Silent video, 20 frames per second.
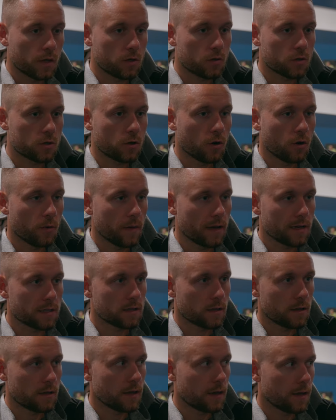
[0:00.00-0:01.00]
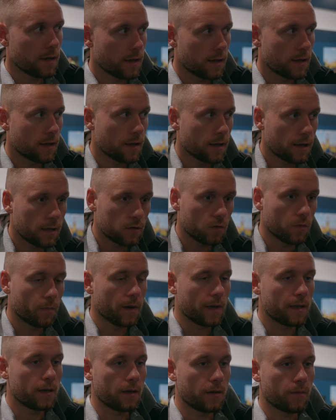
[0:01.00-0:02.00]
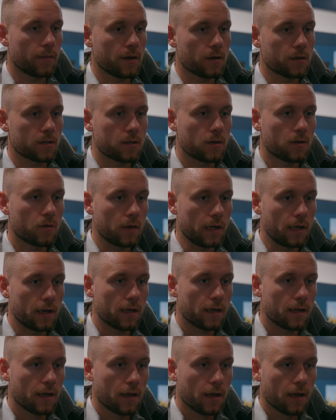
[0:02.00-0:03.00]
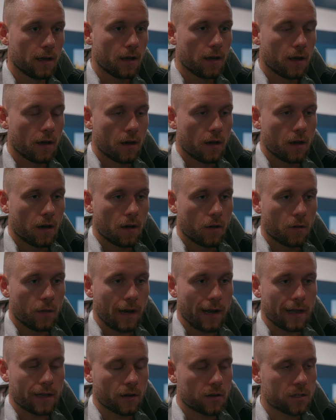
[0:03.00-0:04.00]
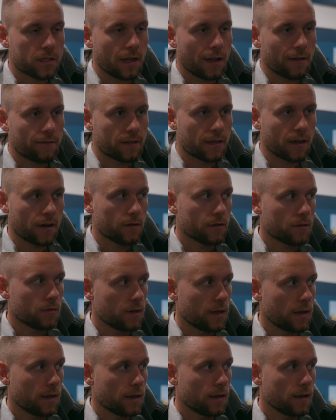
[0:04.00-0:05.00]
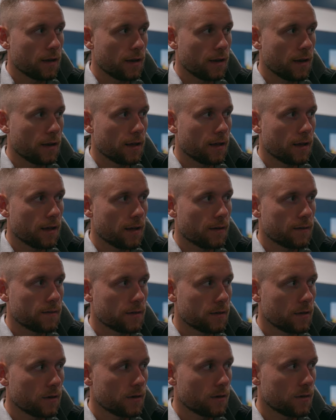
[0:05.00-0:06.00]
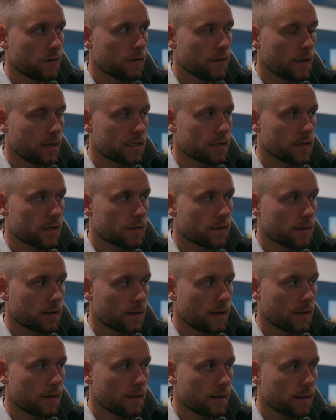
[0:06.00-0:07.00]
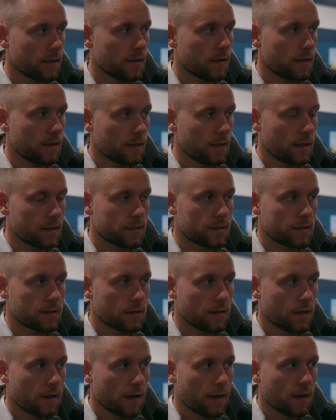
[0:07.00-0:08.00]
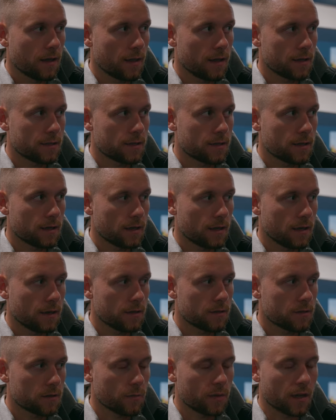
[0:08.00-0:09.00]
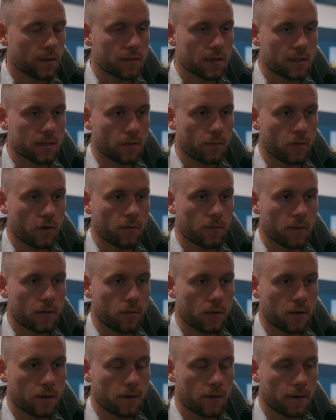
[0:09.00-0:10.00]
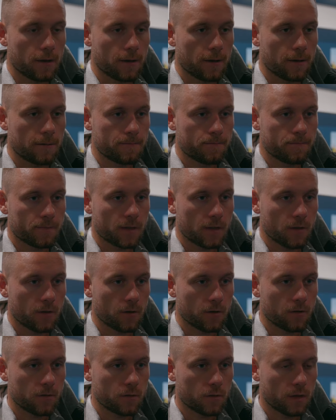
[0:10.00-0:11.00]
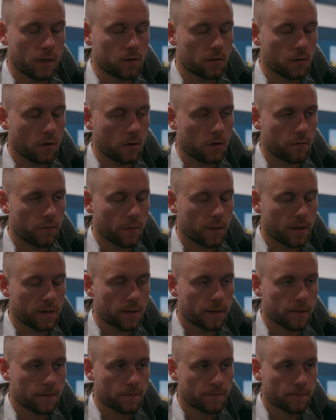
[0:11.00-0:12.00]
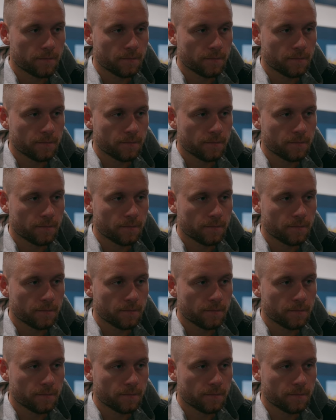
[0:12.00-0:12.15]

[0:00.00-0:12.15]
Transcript: show up next Sunday and do better, because we let ourselves down today, and you know, that's sometimes disappointment. But you know, we need to learn from that.